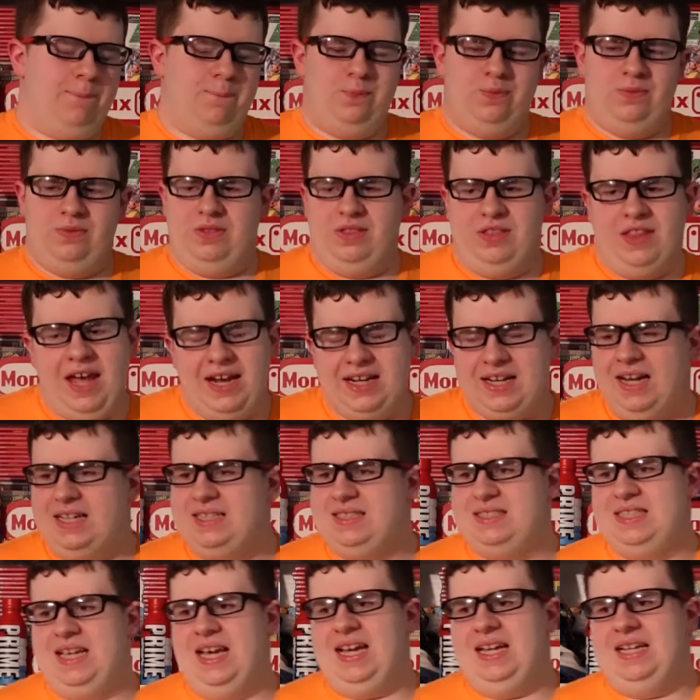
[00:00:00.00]
it like I
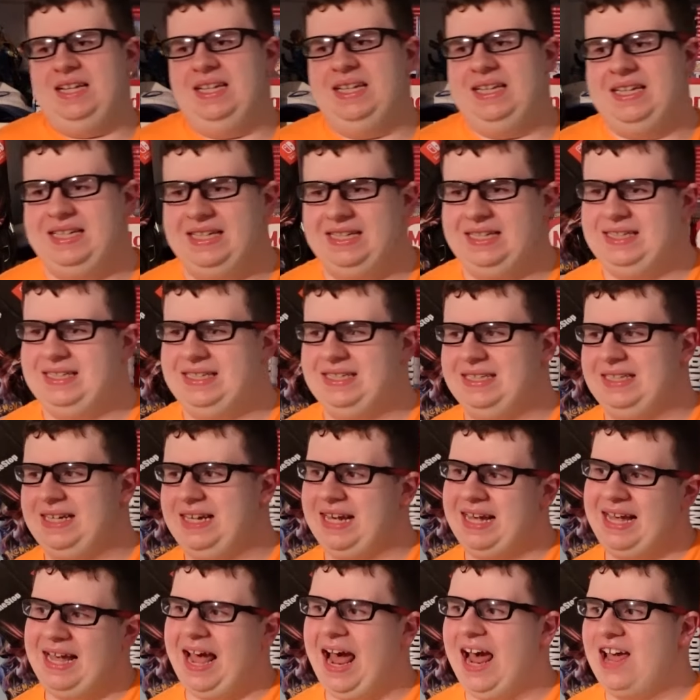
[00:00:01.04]
said,
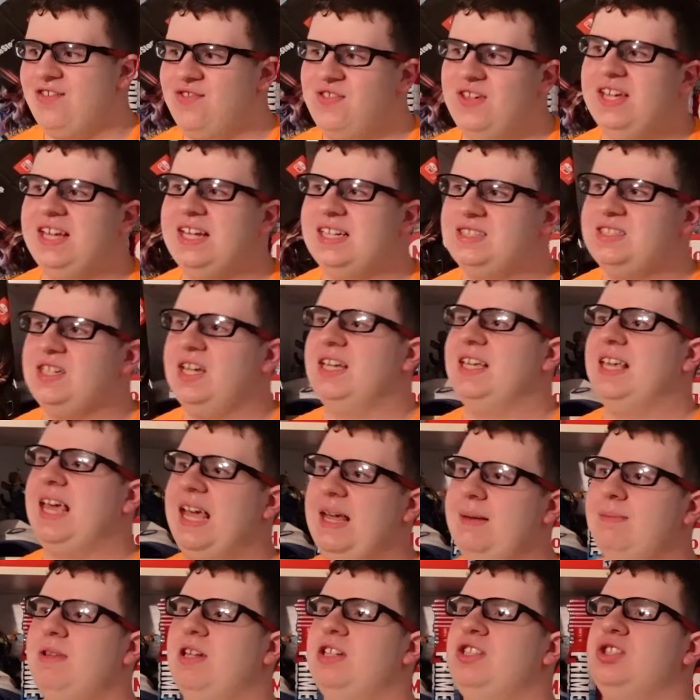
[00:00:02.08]
I think it's a
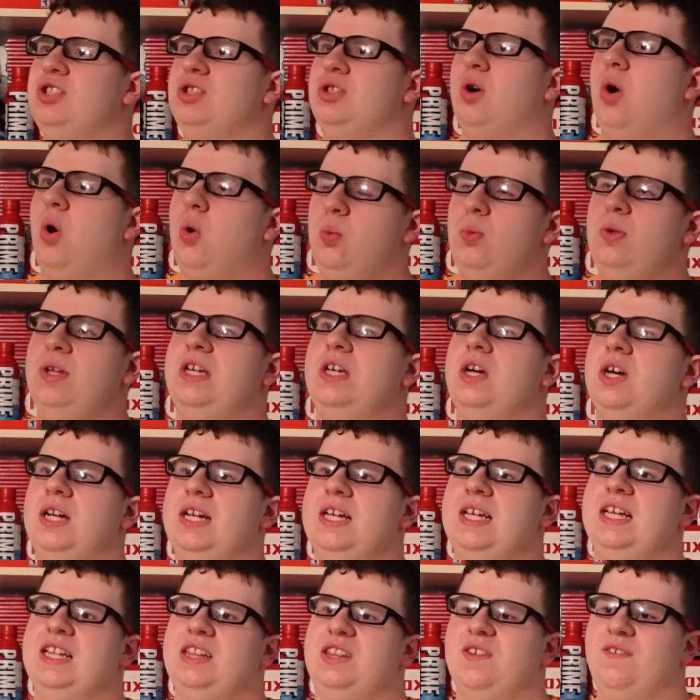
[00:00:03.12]
game that you're only going
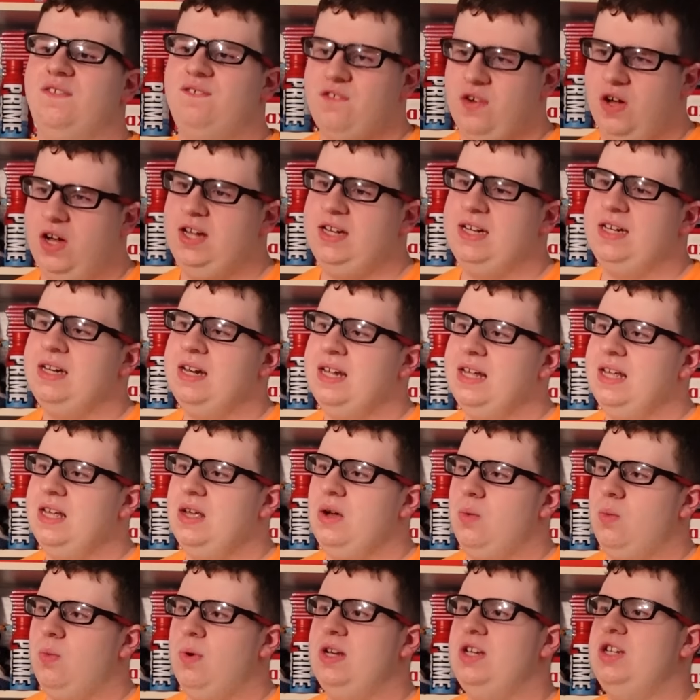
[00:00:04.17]
to get the fun
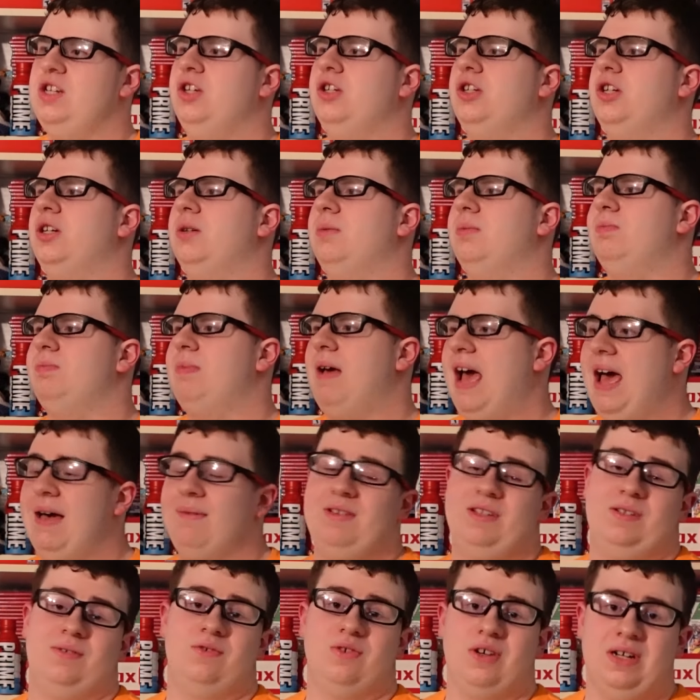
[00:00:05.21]
when you're
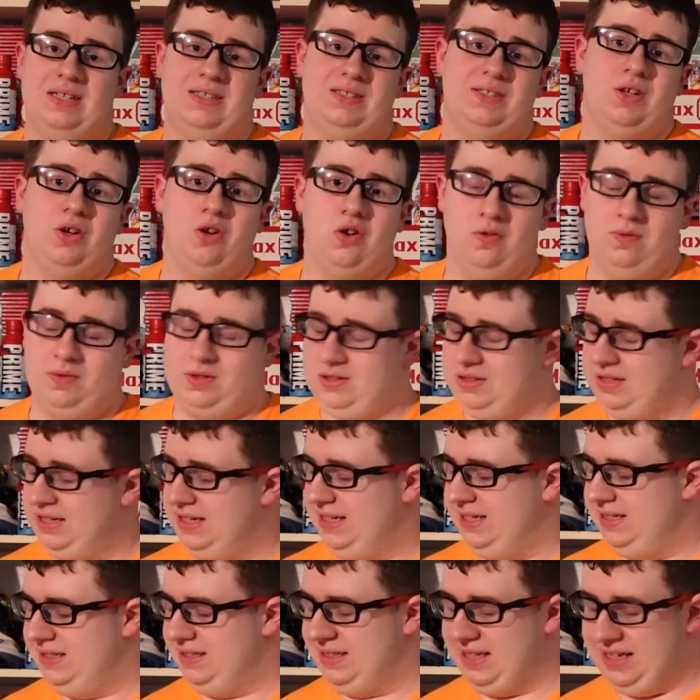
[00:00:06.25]
having friends over.
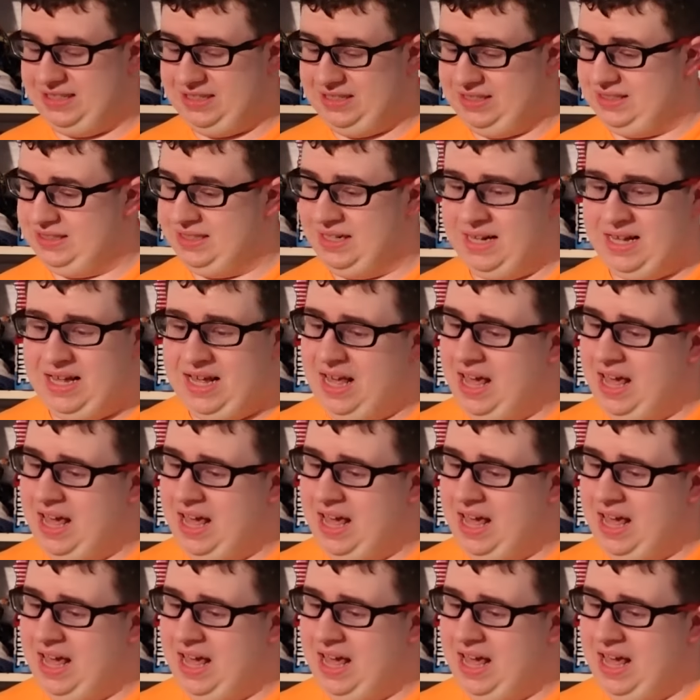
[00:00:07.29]
And I just,